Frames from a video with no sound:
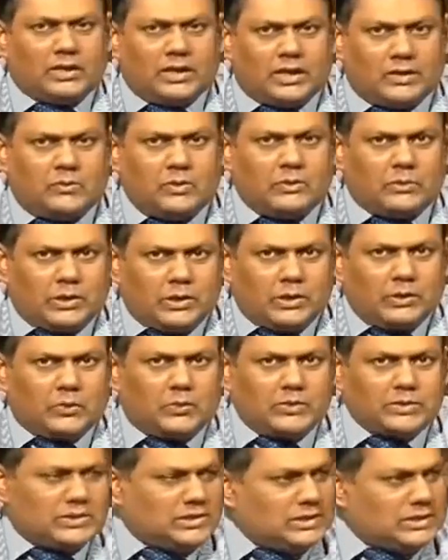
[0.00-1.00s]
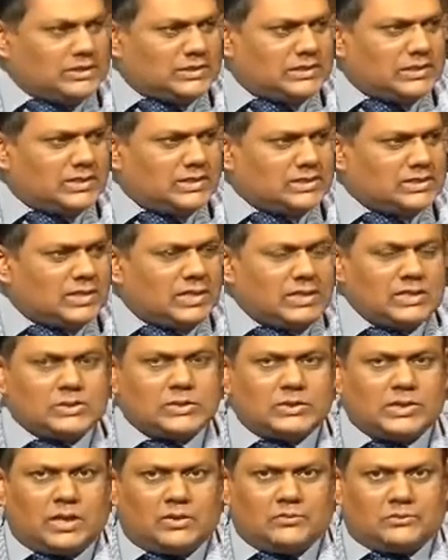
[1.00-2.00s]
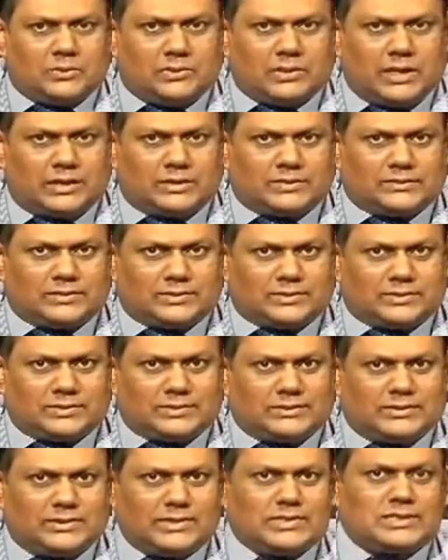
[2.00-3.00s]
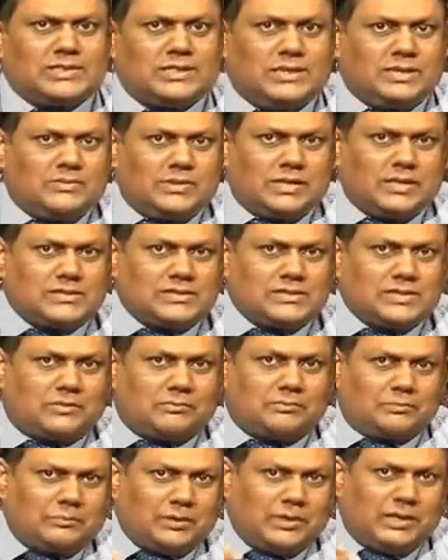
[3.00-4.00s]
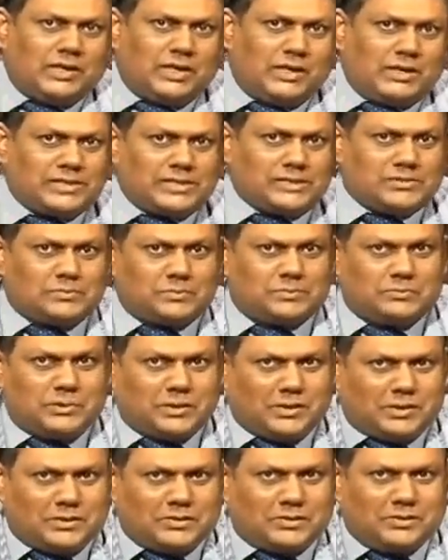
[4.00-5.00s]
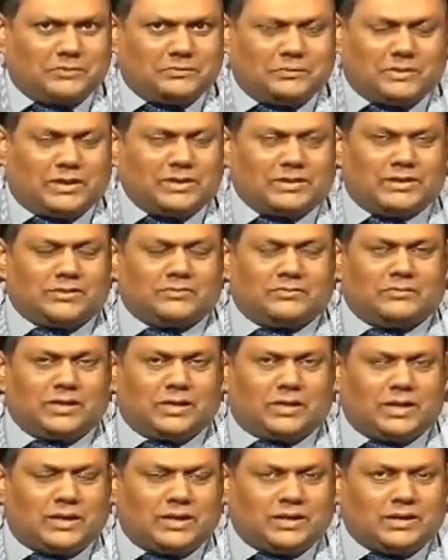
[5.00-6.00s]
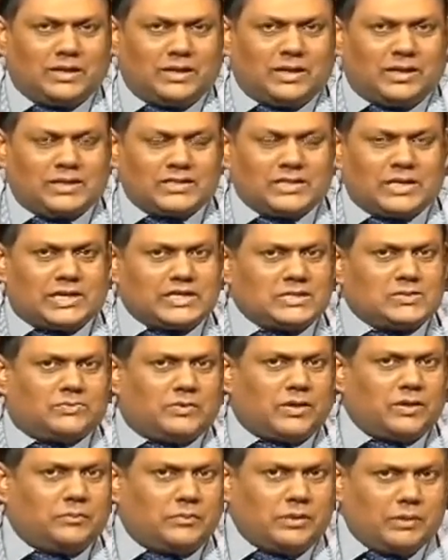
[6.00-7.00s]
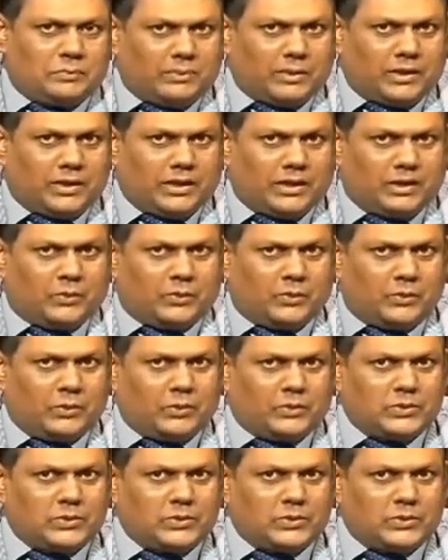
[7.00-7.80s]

Everybody knows these things. So therefore that just giving some peanuts, I think we can't satisfy people now.